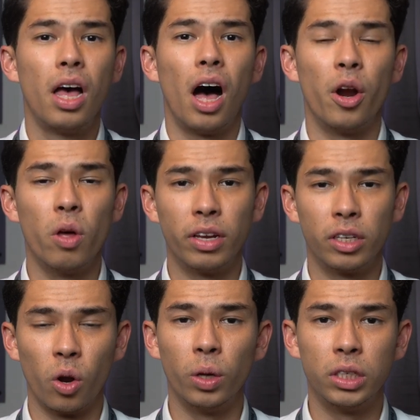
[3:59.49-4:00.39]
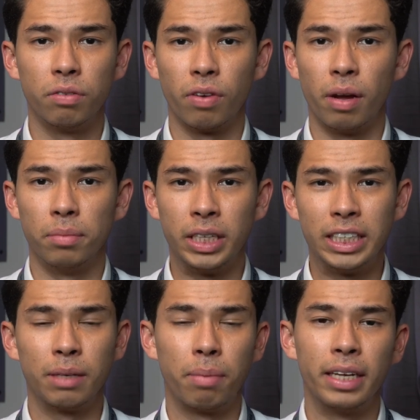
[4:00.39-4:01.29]
I know loads of
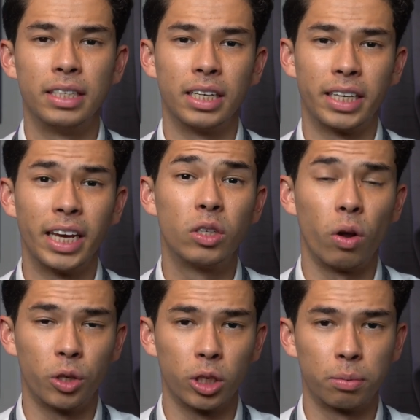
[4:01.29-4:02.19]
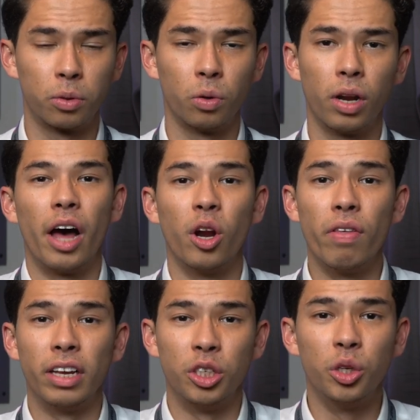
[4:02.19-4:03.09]
teaching places in King's College Hospital. I know
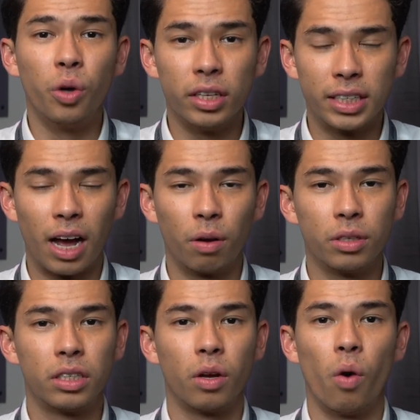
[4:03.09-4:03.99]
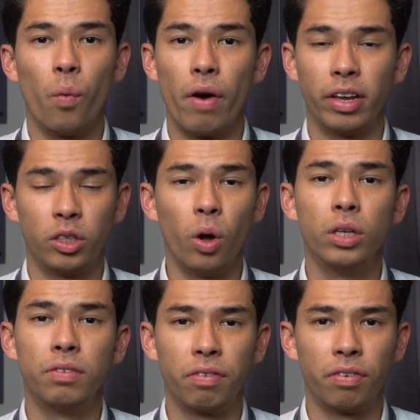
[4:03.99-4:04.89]
there's Newhunt's House where there's
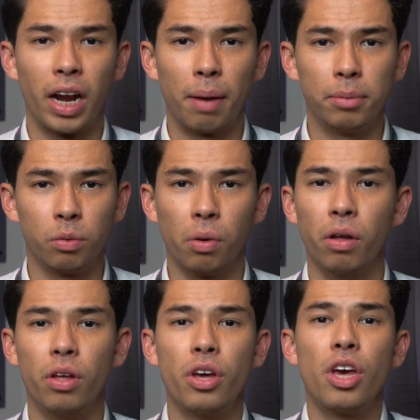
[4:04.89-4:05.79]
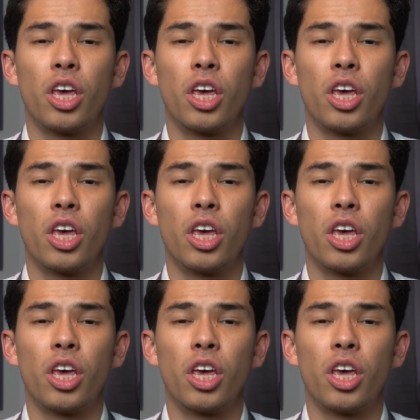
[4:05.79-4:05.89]
loads of different labs as well.